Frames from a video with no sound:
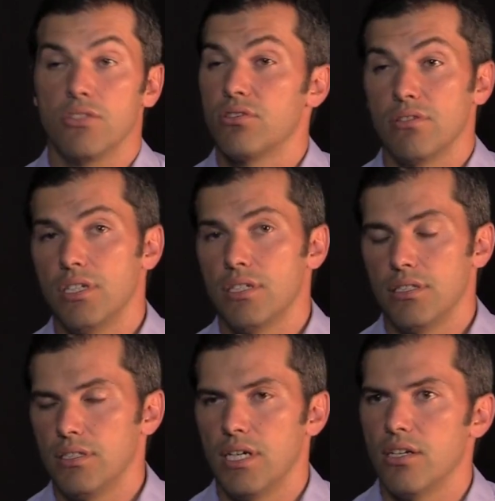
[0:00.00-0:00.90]
got to learn
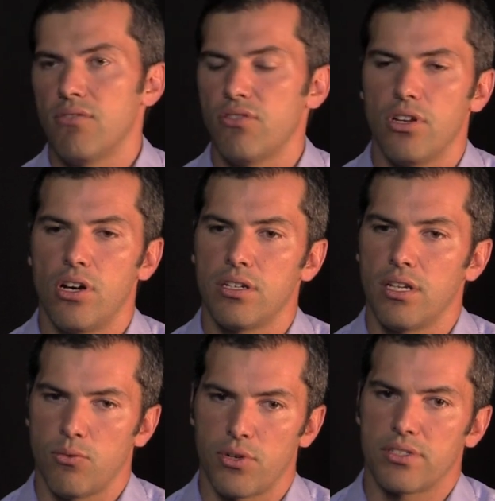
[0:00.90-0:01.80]
an awful lot.
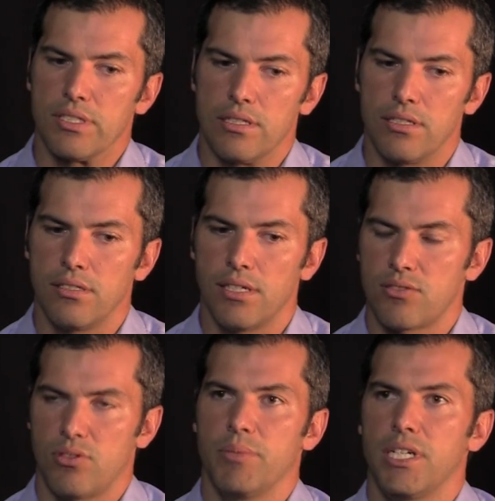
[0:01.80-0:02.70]
I worked
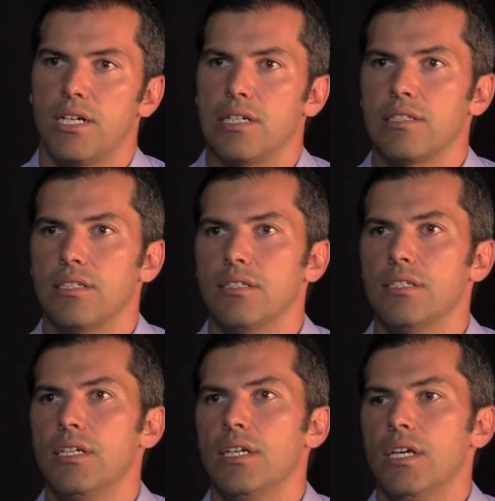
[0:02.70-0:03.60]
extremely hard,
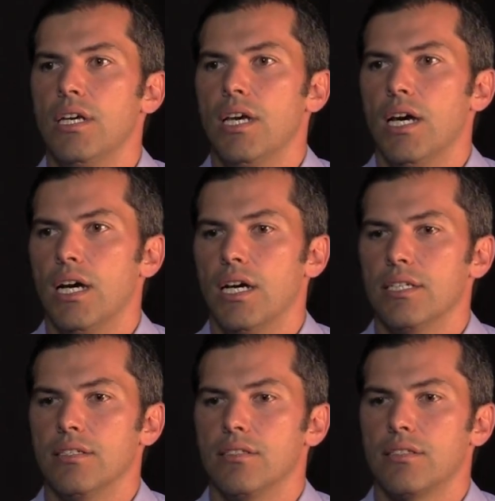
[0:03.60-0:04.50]

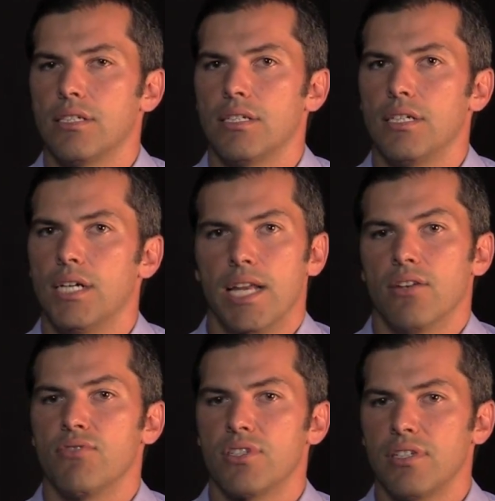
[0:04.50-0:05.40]
and
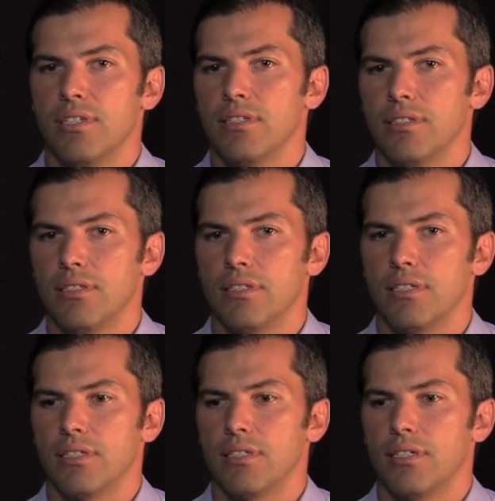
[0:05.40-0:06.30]
obviously
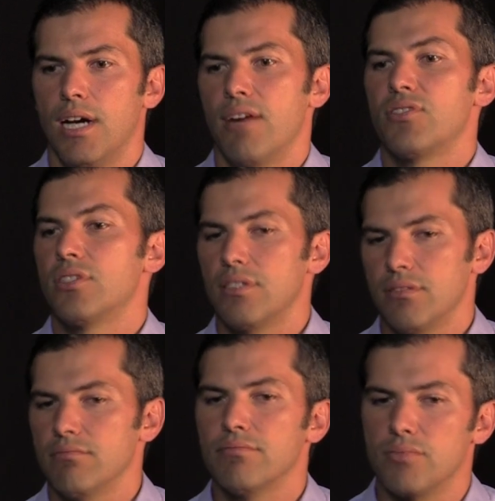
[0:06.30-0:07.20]

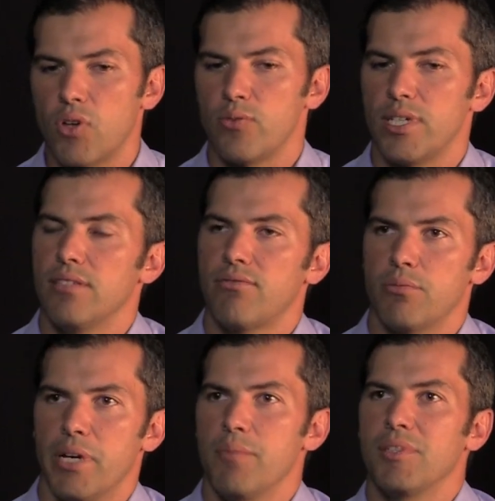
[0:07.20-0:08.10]
after graduating
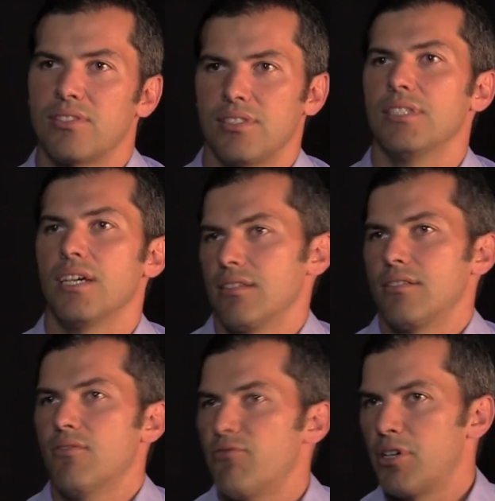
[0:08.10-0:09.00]
from my MSc, I
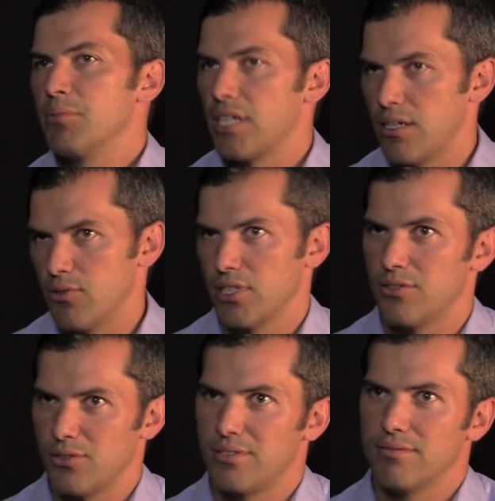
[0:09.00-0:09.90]
confirmed that I
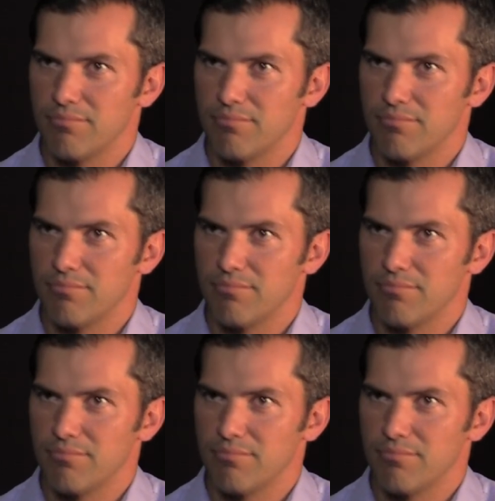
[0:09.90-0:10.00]
wanted